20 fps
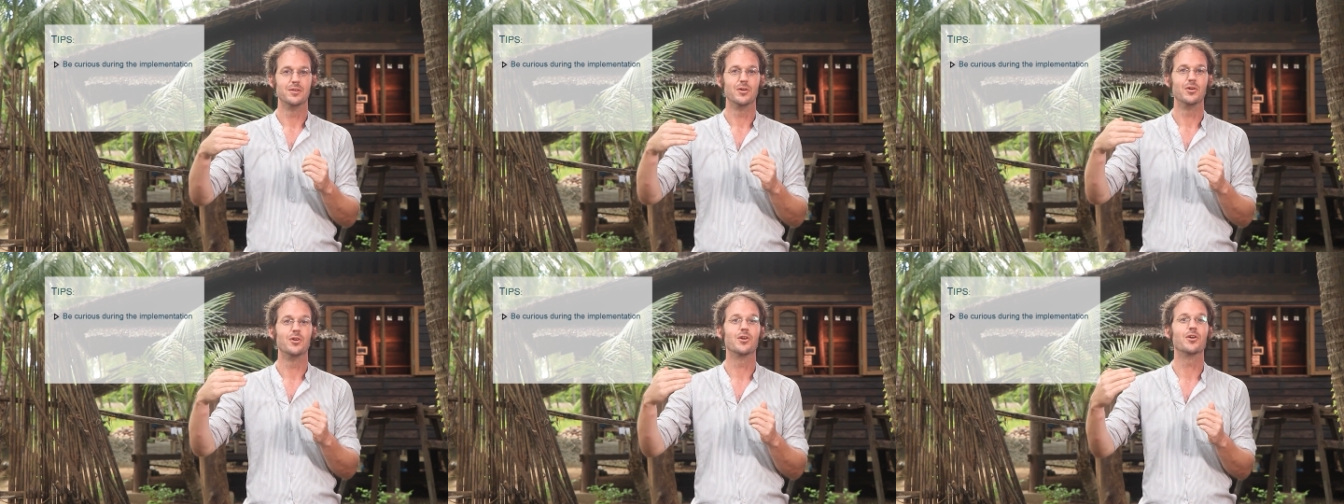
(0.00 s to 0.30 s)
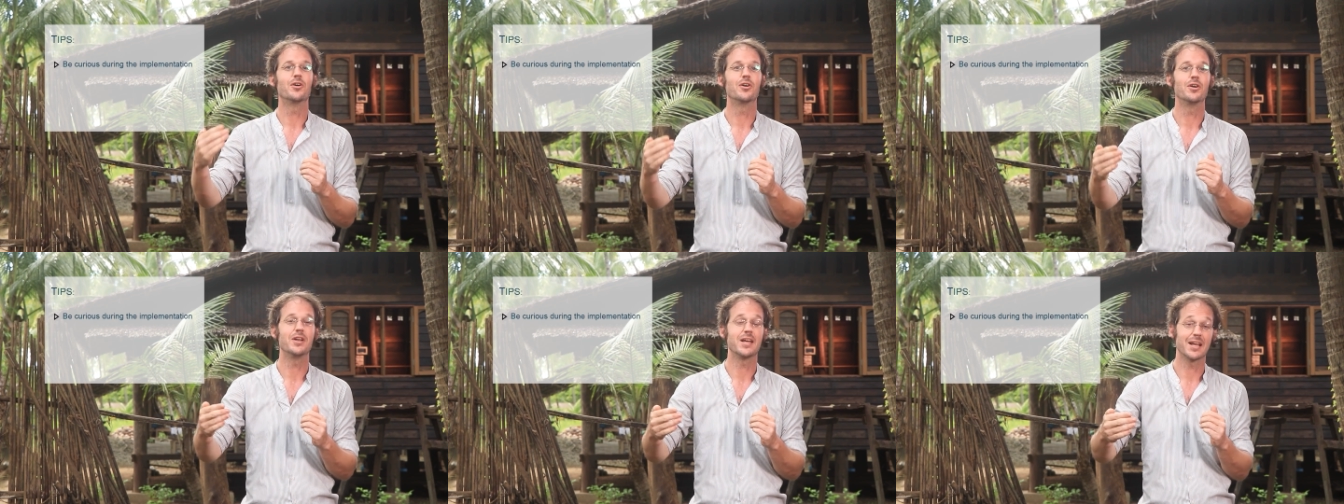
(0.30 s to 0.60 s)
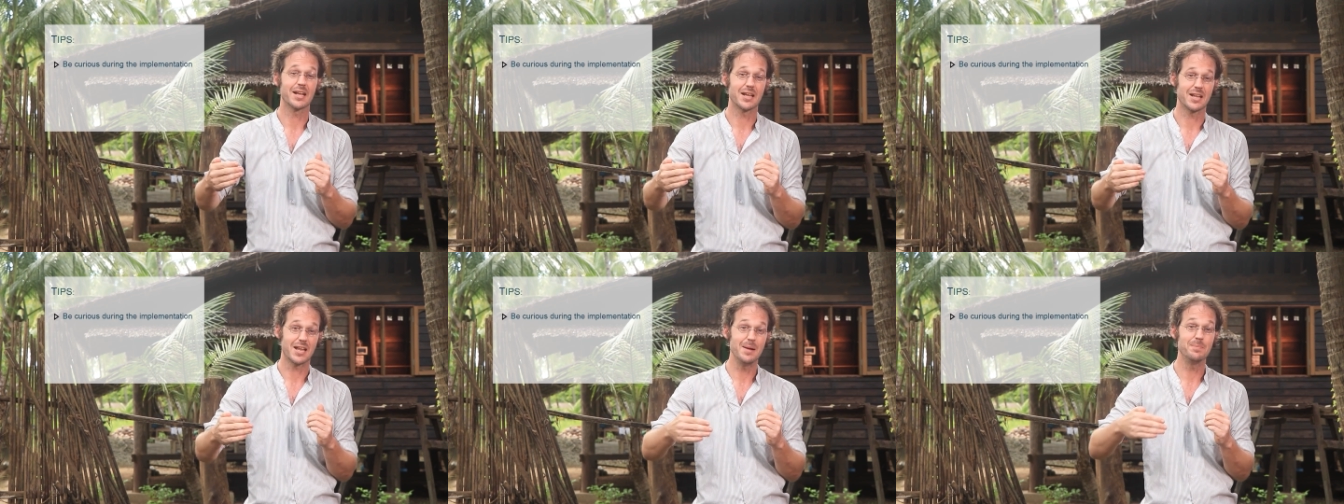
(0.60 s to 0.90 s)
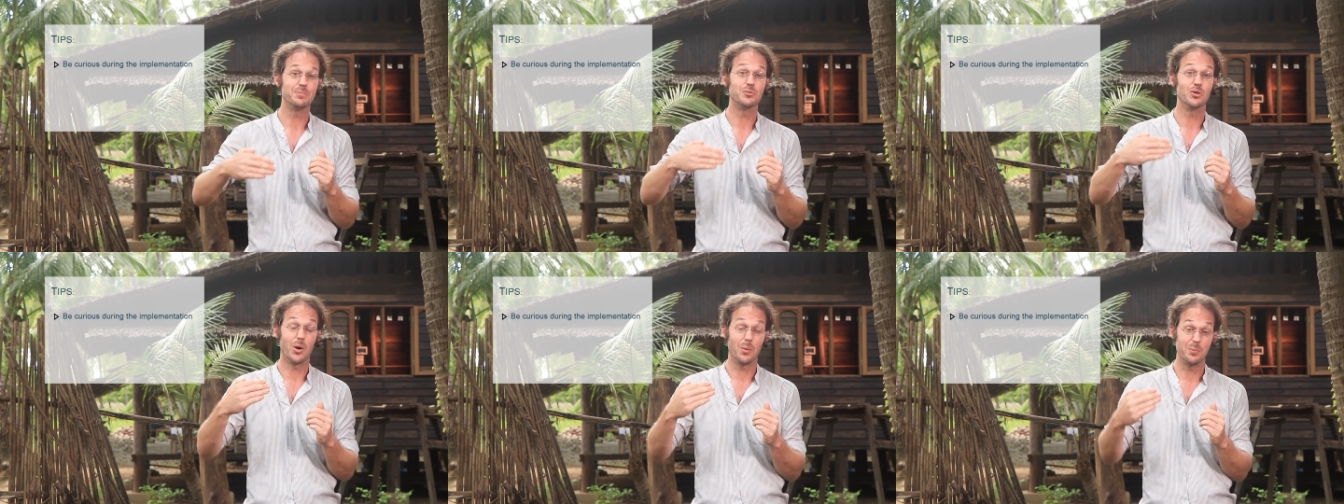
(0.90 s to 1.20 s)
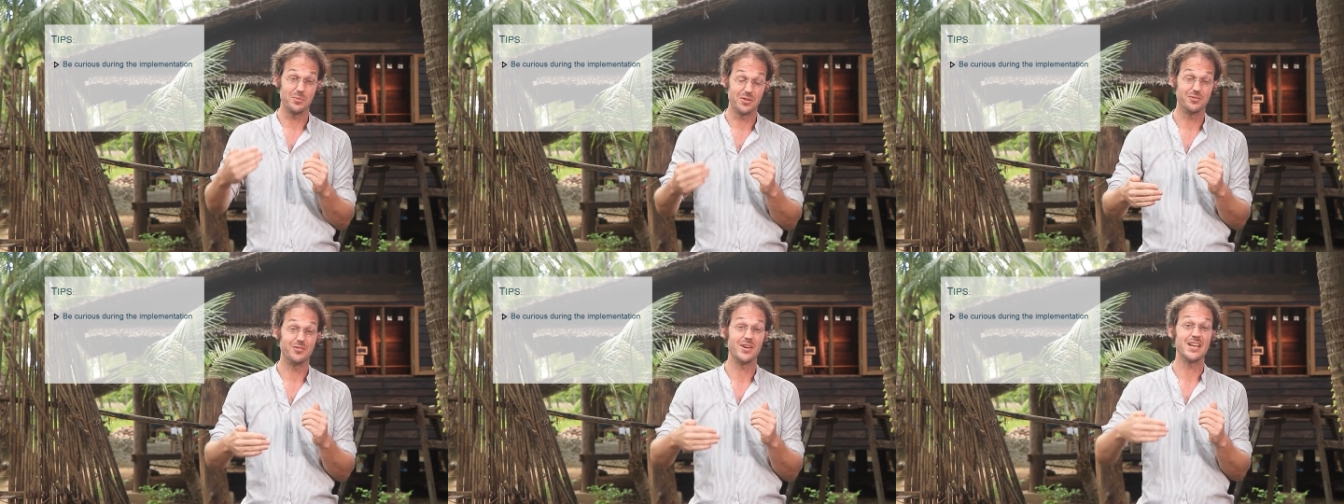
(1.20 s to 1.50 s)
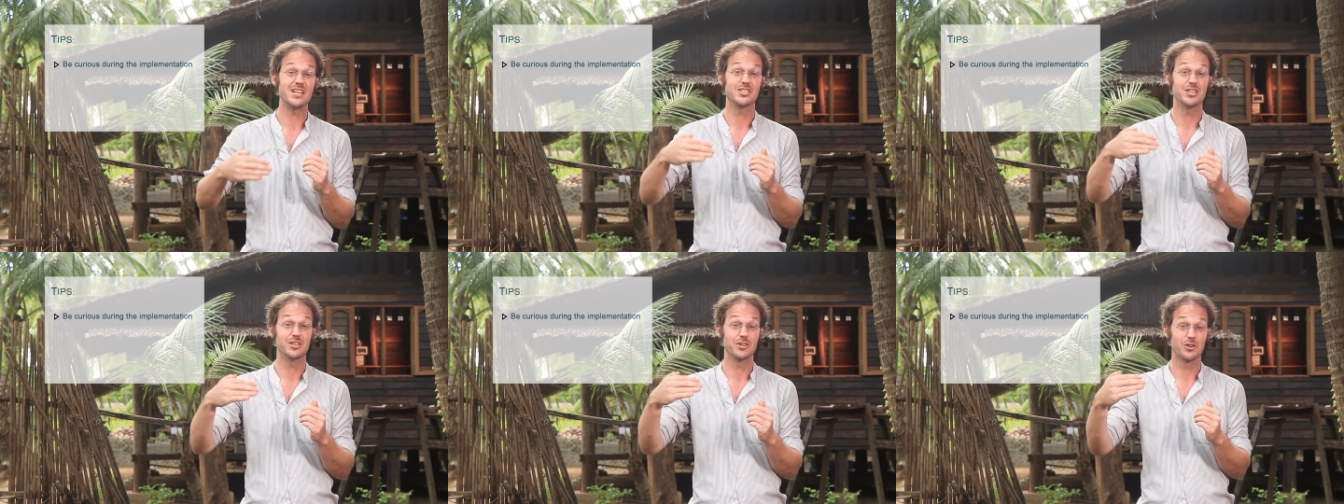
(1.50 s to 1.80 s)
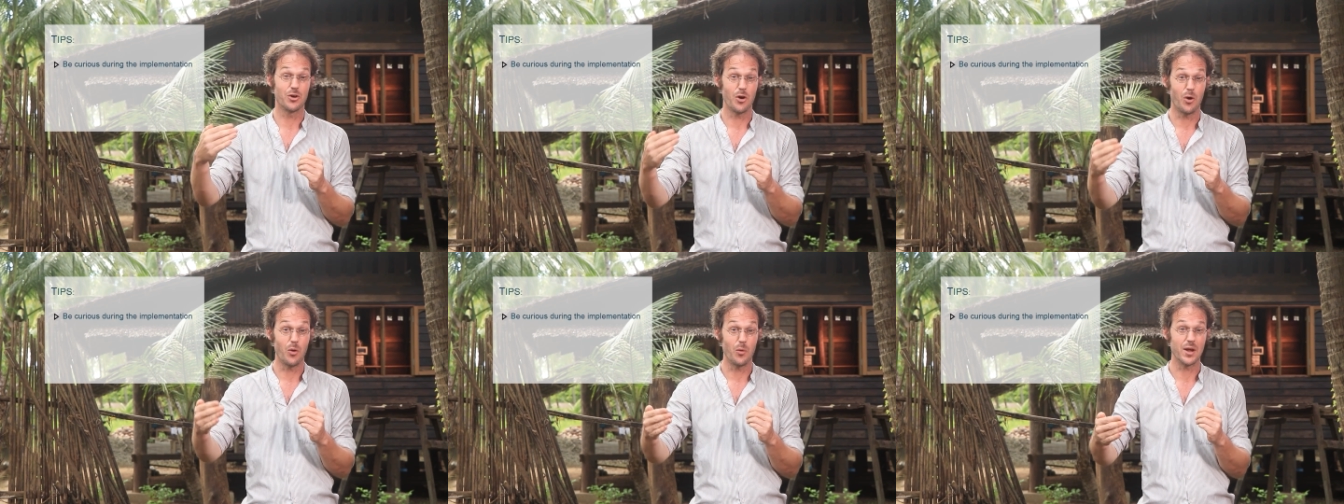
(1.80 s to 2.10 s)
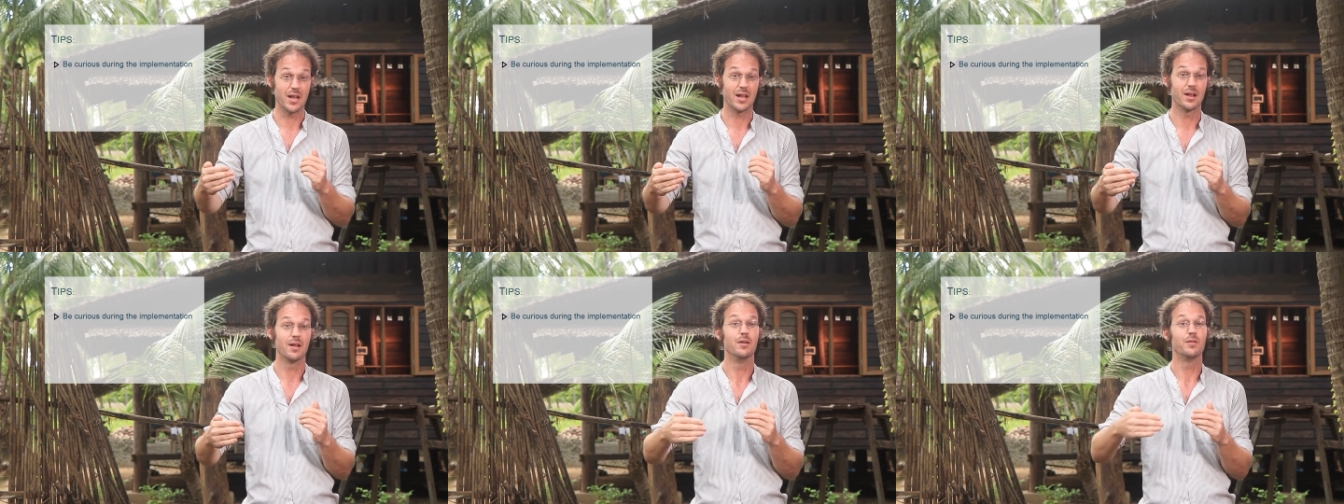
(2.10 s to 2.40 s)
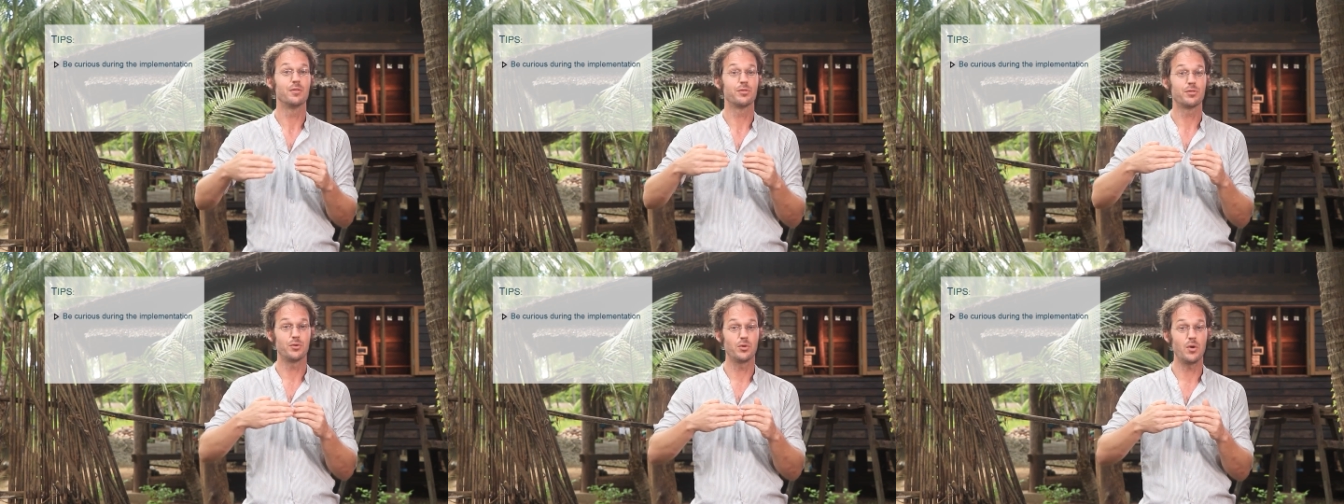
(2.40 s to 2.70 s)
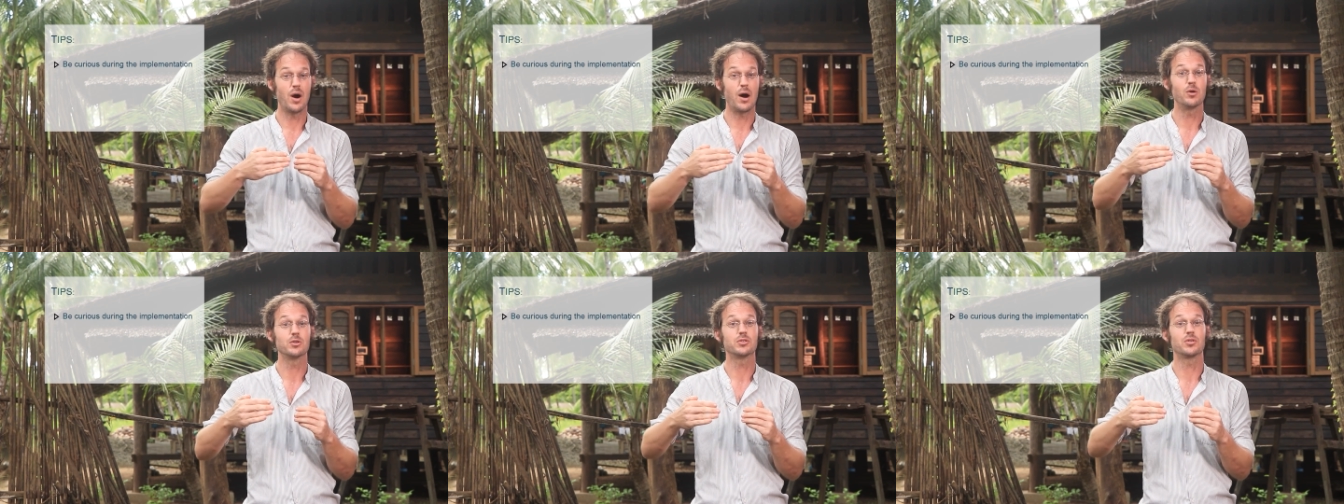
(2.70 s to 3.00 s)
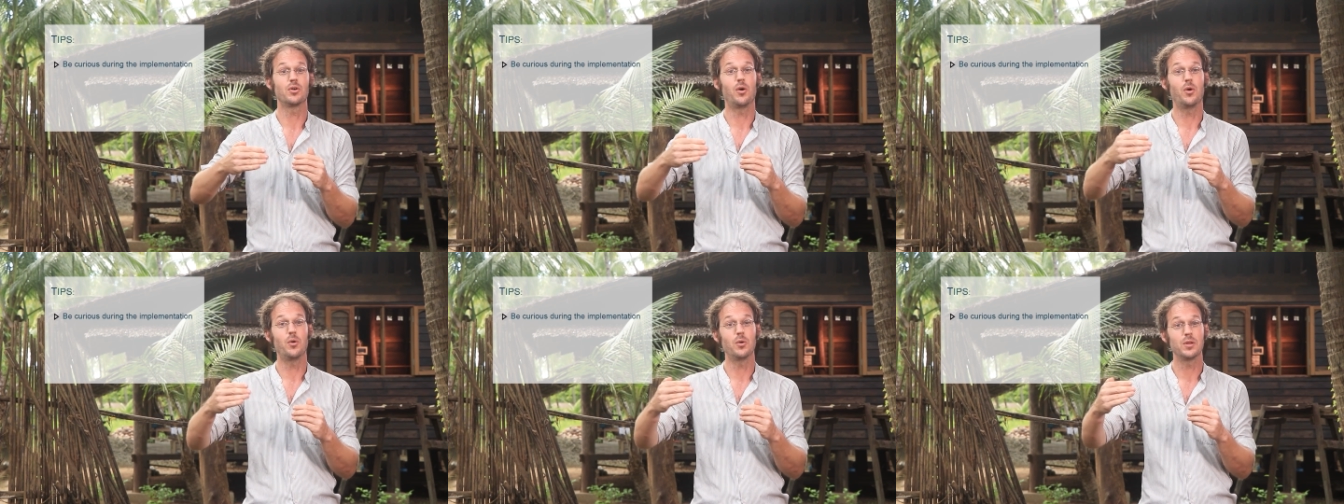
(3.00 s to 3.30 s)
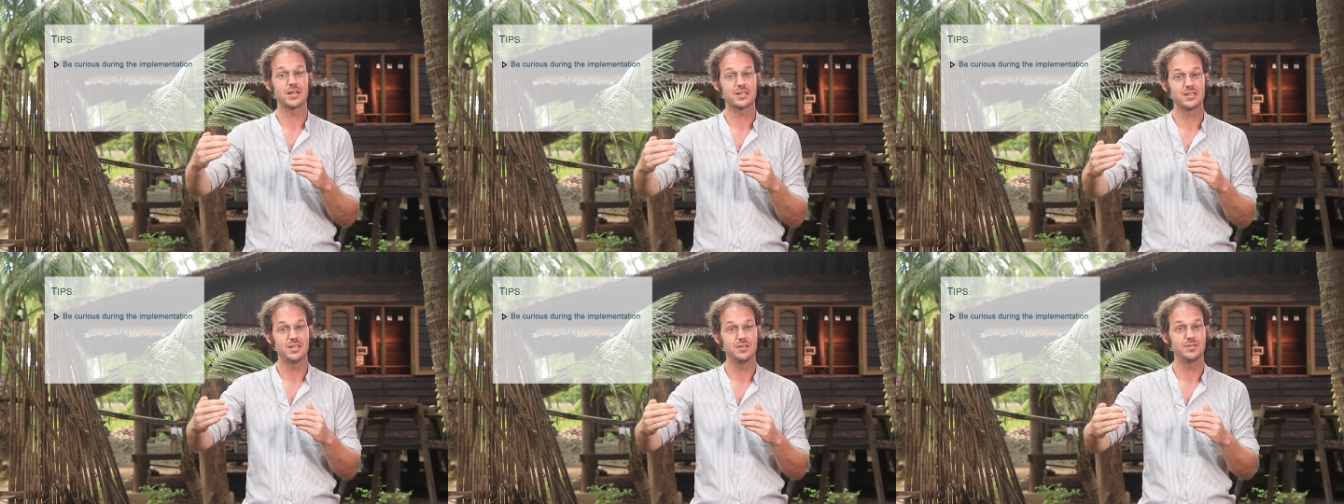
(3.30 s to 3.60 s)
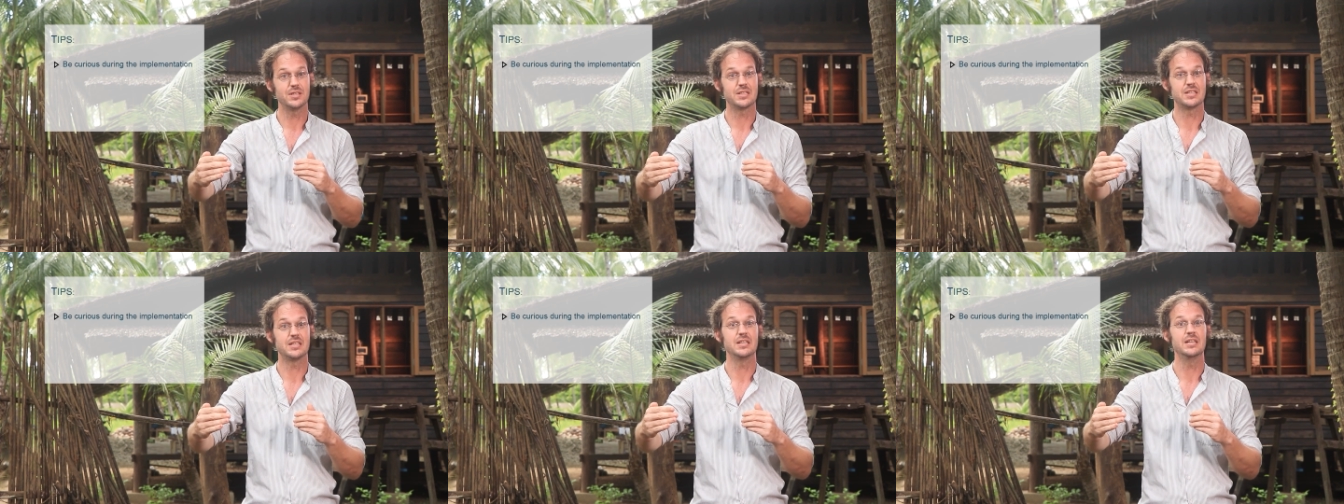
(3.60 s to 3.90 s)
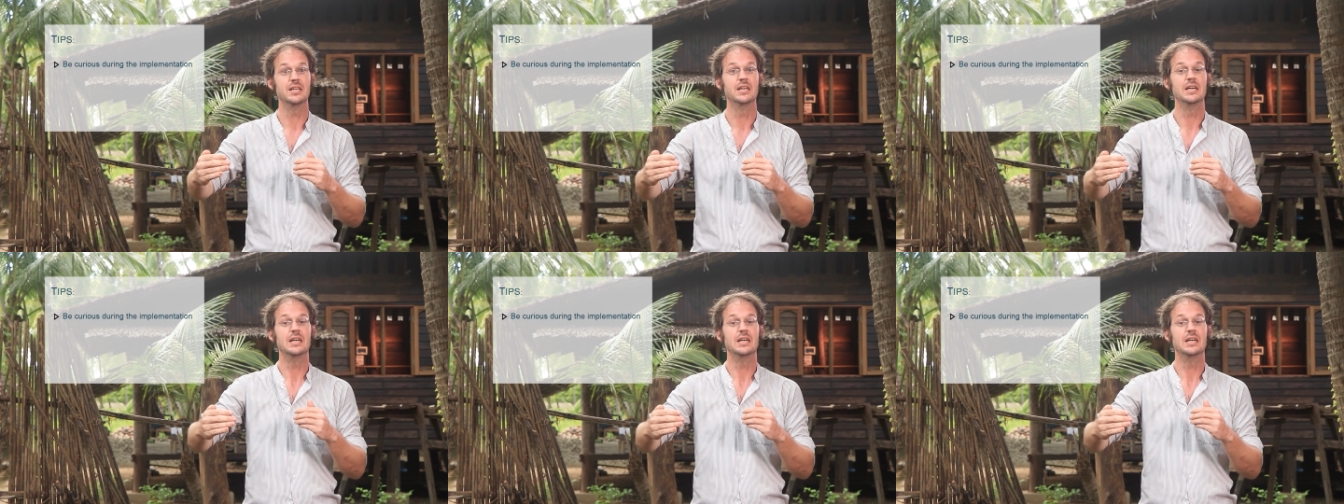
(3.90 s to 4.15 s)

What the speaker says: learning, keep the observation going throughout the whole activity,